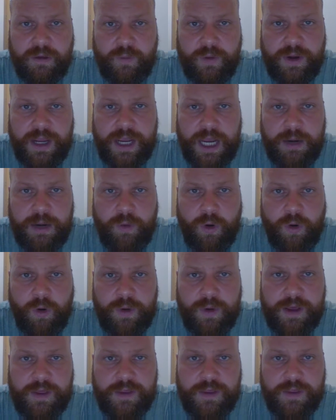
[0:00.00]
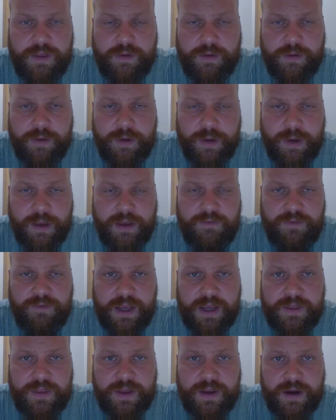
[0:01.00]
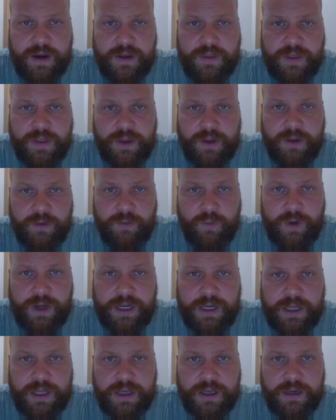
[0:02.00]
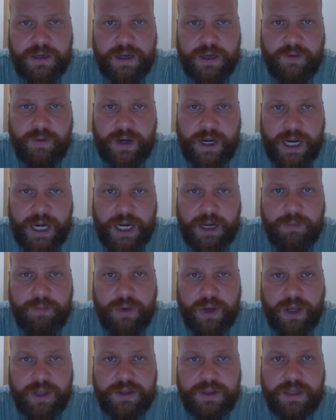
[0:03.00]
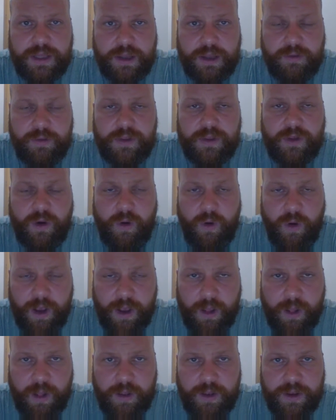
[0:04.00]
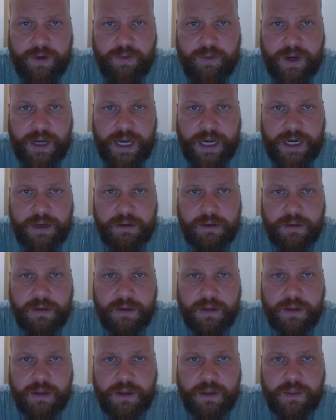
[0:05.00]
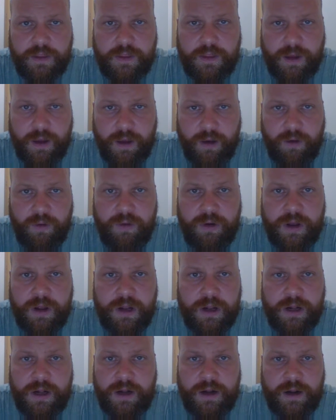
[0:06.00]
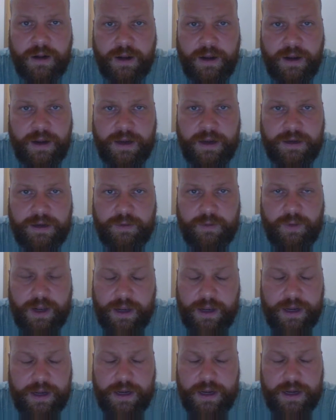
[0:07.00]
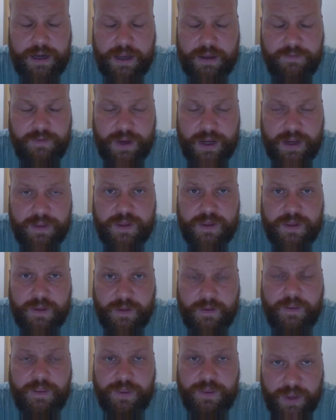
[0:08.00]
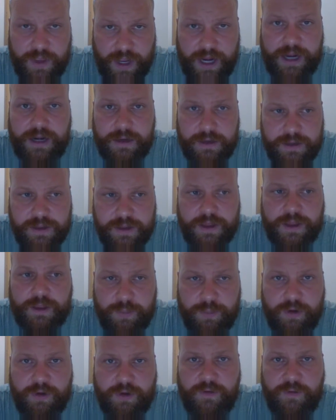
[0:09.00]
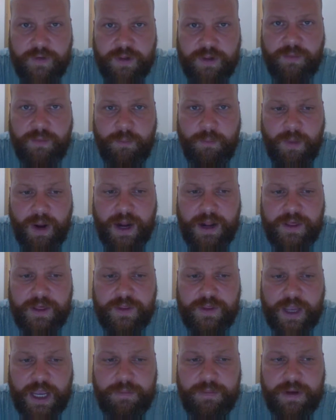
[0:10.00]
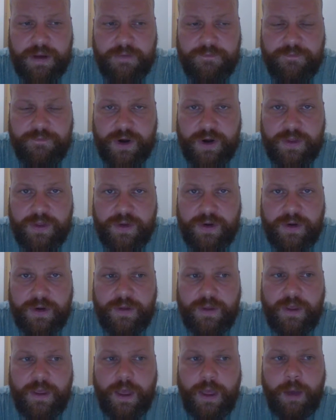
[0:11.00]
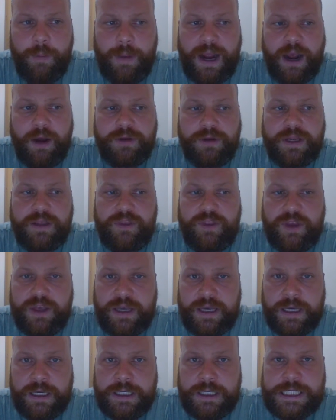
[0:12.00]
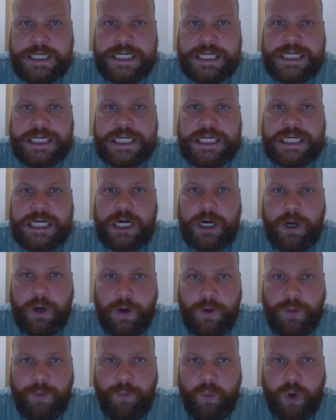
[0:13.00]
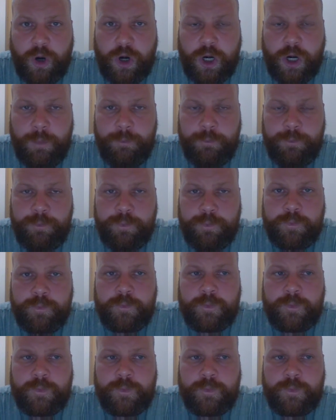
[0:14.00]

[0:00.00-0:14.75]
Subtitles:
We had more reason to invade there than we did Iraq, but there was oil in Iraq. So, in any event, that just proves my statement further about the earthworm